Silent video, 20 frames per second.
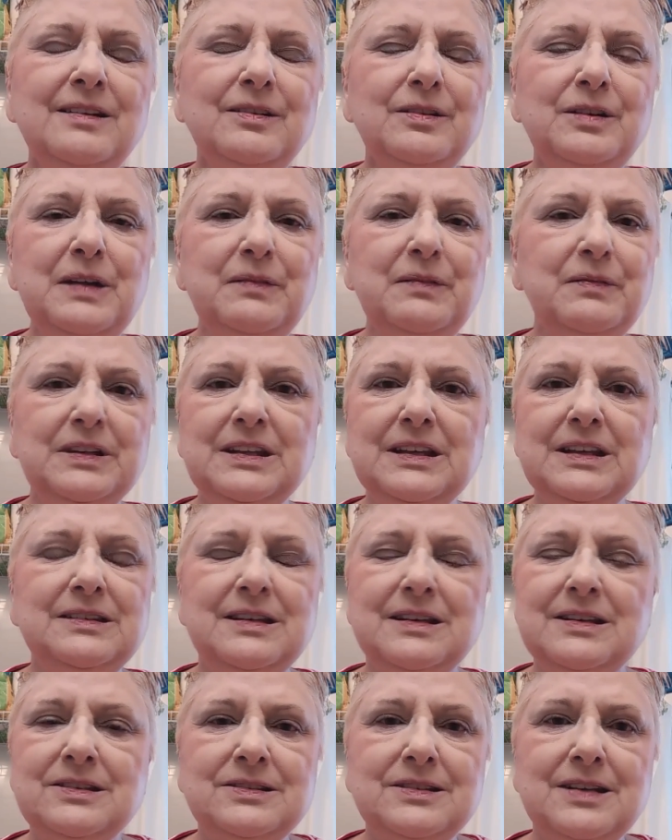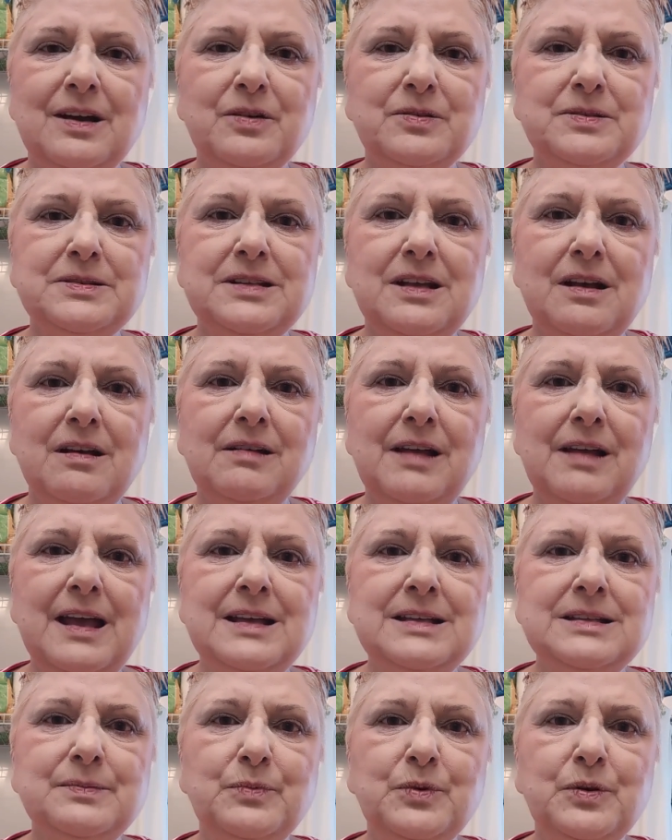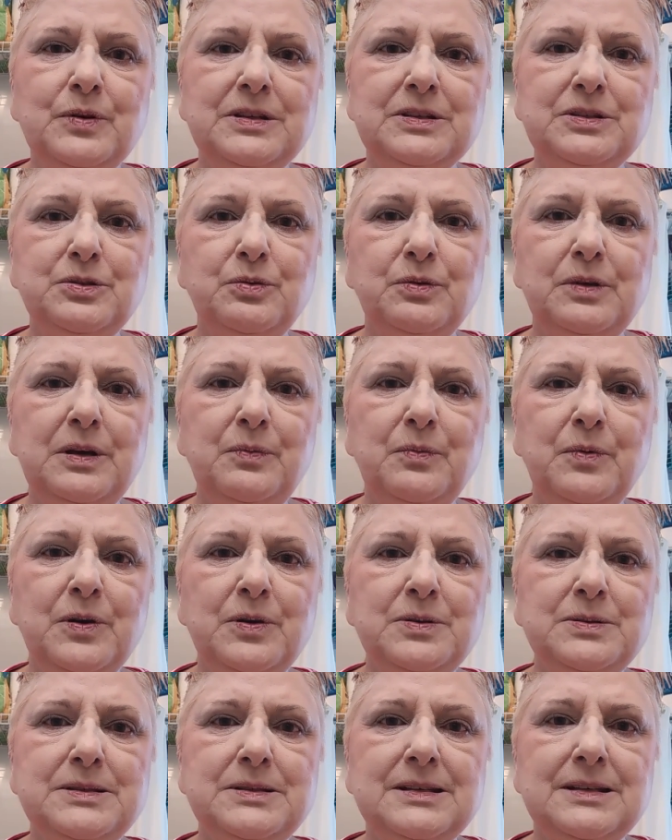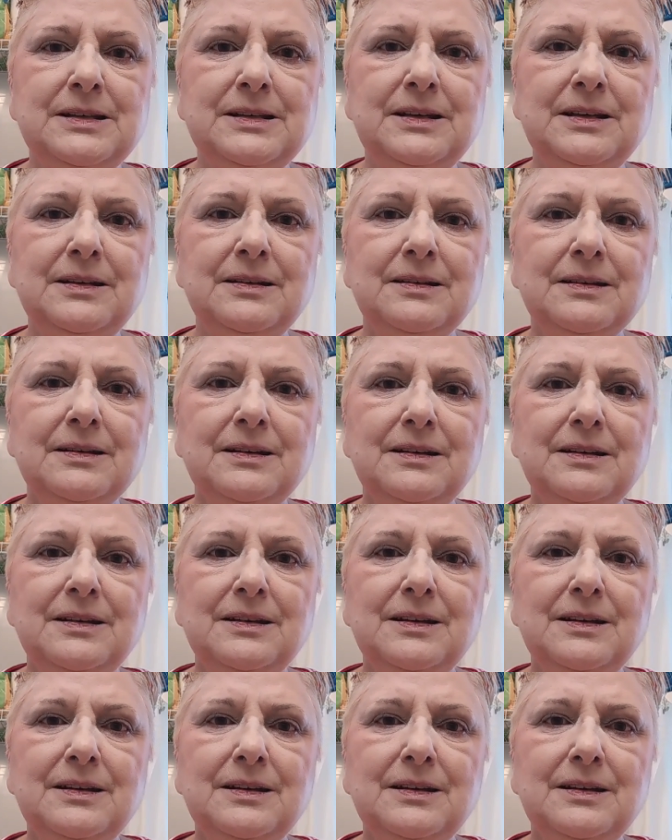and I don't even think the entire song has more than 20 words in it.